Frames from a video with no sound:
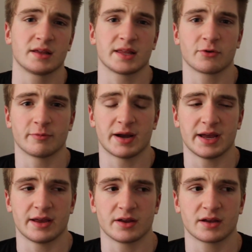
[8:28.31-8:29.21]
They were
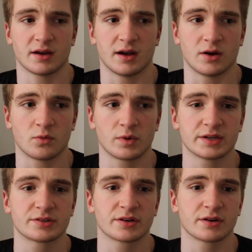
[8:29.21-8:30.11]
my
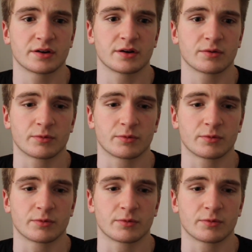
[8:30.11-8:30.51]
winter